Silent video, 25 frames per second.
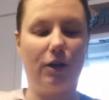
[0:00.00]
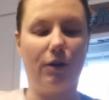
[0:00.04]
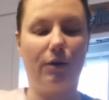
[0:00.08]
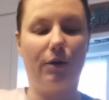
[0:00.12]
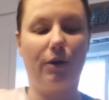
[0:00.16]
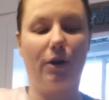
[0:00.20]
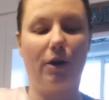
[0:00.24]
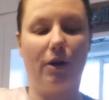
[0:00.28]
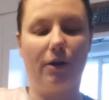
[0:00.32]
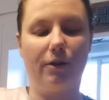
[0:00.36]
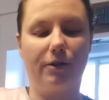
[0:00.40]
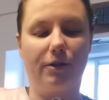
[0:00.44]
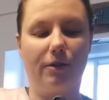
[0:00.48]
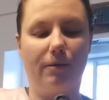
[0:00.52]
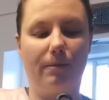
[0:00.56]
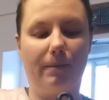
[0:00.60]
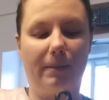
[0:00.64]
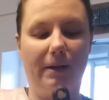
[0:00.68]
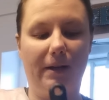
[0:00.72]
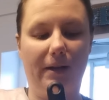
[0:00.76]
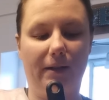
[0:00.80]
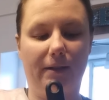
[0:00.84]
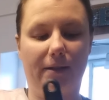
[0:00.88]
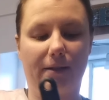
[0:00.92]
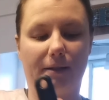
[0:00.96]
could also
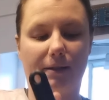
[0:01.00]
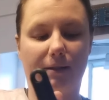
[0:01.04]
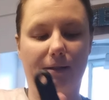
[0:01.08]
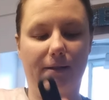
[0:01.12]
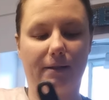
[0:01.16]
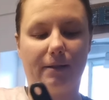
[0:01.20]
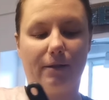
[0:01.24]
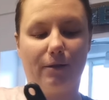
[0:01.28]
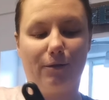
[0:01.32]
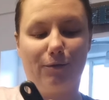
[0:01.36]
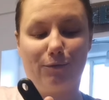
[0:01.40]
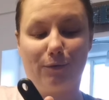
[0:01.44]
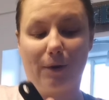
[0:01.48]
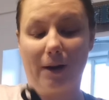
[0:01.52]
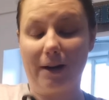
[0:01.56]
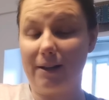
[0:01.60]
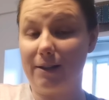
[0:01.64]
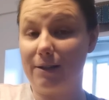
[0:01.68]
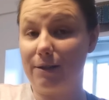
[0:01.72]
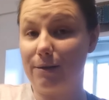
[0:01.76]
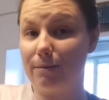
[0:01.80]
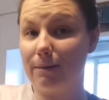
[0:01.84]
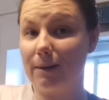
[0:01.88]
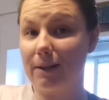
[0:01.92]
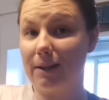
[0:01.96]
mix
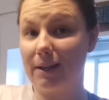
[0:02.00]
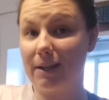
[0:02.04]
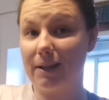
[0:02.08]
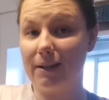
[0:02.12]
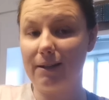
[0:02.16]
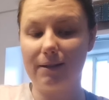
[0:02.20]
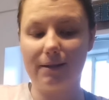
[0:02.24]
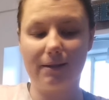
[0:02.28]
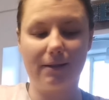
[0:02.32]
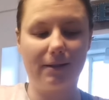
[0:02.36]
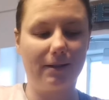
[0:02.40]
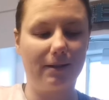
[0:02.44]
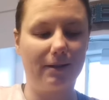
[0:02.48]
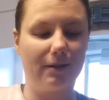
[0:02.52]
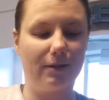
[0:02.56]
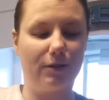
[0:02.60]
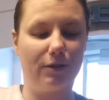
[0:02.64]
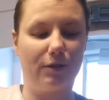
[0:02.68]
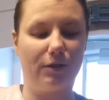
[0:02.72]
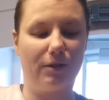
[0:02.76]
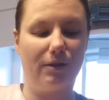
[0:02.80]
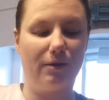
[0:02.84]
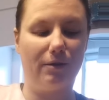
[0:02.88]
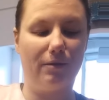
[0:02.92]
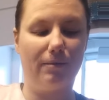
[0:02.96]
rice with it
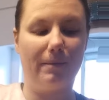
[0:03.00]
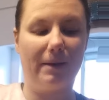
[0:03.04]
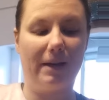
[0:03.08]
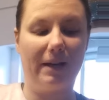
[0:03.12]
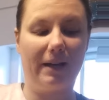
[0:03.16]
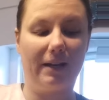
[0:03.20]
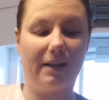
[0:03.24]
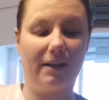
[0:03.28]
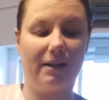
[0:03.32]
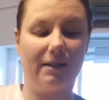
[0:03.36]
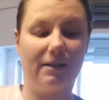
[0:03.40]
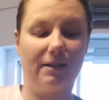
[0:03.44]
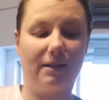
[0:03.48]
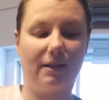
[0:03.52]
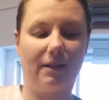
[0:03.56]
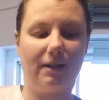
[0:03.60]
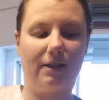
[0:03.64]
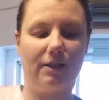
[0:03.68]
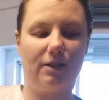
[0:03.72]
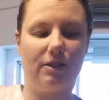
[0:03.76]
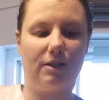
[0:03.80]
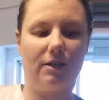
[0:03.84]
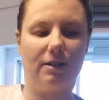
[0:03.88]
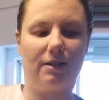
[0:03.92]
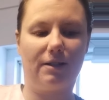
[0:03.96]
to make it a
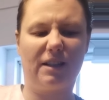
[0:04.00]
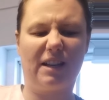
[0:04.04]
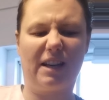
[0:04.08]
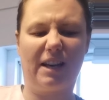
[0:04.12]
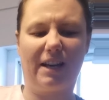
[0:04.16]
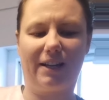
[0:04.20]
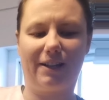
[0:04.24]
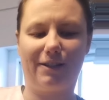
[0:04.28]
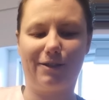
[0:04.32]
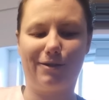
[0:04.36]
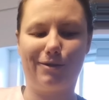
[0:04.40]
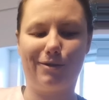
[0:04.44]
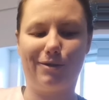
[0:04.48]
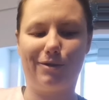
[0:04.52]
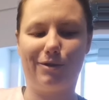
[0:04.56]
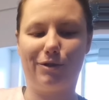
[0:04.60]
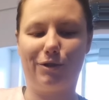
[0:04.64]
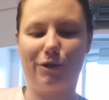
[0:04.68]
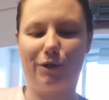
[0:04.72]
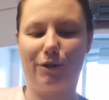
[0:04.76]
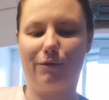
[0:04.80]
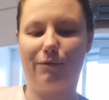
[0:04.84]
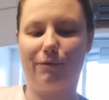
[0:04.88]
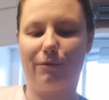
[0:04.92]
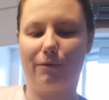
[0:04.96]
delicious like
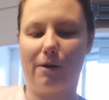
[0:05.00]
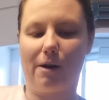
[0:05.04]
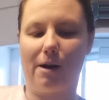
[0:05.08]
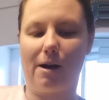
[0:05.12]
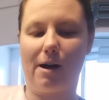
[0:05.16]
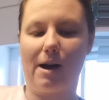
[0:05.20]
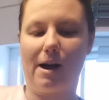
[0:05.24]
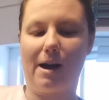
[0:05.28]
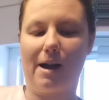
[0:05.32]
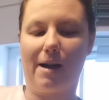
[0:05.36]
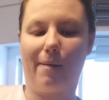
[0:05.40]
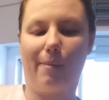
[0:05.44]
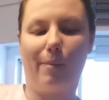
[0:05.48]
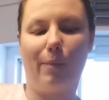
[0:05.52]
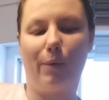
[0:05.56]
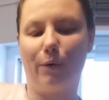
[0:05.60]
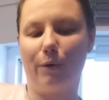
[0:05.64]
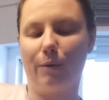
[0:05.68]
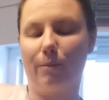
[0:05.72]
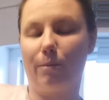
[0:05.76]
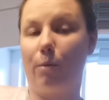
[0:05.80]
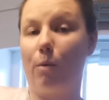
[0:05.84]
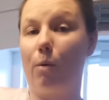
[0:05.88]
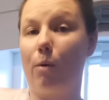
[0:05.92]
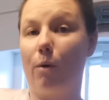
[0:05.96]
stir fry
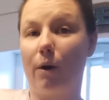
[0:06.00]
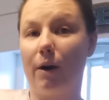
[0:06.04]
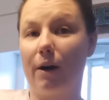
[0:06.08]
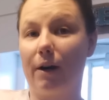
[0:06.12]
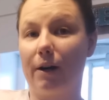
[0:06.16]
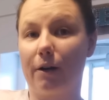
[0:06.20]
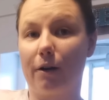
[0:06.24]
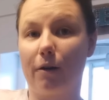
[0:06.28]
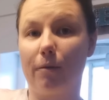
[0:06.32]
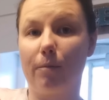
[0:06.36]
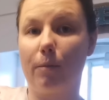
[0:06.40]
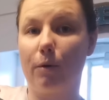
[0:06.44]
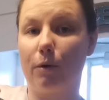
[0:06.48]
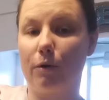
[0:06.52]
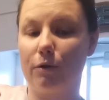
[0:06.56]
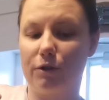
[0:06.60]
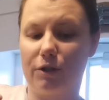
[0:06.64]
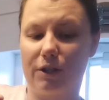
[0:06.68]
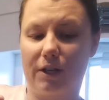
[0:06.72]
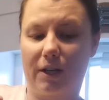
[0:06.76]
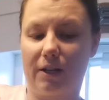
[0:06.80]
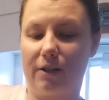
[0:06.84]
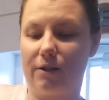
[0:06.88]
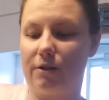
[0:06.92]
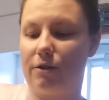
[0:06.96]
pulled pork or pulled
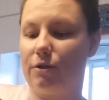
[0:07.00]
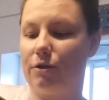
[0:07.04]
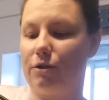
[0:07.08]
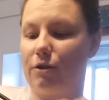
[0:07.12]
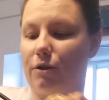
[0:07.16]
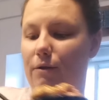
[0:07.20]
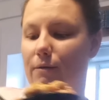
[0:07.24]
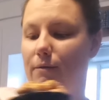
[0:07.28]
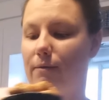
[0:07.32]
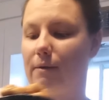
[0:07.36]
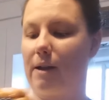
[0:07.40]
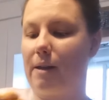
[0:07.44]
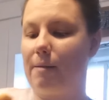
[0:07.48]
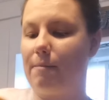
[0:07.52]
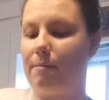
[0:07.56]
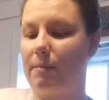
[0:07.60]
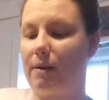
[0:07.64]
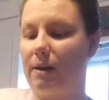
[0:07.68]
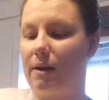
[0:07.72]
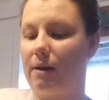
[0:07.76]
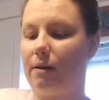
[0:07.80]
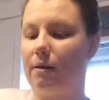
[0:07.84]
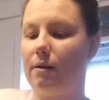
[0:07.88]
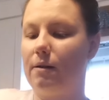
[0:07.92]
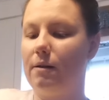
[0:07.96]
chicken stir fry
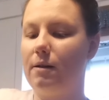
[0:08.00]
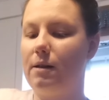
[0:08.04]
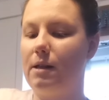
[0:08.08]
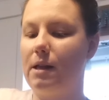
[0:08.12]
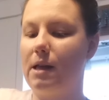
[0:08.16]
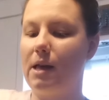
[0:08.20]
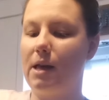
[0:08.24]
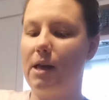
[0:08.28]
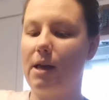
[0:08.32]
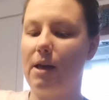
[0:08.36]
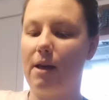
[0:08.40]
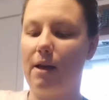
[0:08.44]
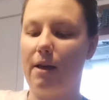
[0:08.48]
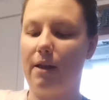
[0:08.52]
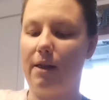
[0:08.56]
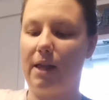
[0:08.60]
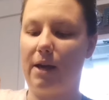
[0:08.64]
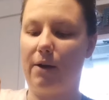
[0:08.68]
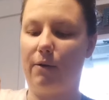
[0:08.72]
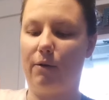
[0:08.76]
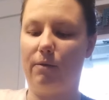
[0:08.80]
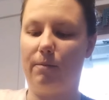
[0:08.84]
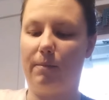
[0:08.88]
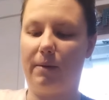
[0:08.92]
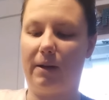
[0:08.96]
meal.
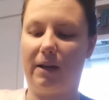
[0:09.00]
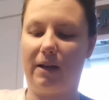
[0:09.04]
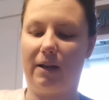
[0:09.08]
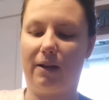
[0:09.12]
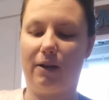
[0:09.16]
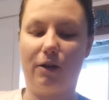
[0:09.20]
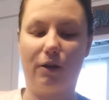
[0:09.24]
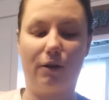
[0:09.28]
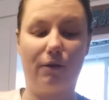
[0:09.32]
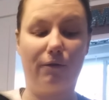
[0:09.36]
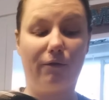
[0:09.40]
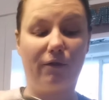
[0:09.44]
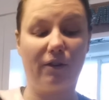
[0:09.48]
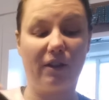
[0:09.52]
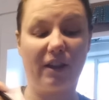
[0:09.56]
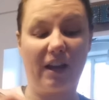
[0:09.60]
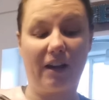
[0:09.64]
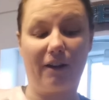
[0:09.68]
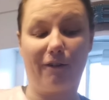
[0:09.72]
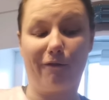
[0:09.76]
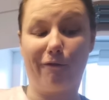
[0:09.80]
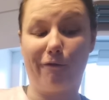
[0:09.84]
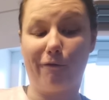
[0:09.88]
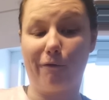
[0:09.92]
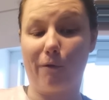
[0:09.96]
That would be good for
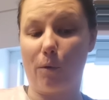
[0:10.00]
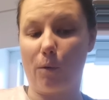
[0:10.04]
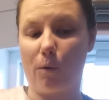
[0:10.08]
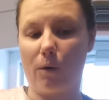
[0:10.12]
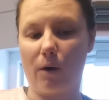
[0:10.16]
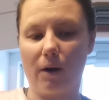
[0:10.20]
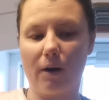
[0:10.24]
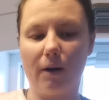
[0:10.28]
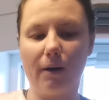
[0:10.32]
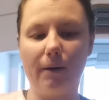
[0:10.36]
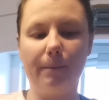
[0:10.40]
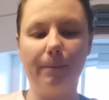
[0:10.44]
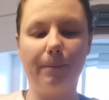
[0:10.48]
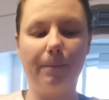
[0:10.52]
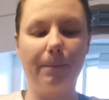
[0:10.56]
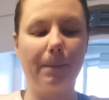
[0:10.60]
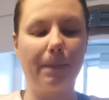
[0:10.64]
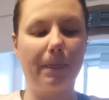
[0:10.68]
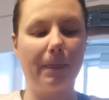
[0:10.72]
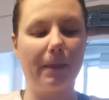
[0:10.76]
like 4.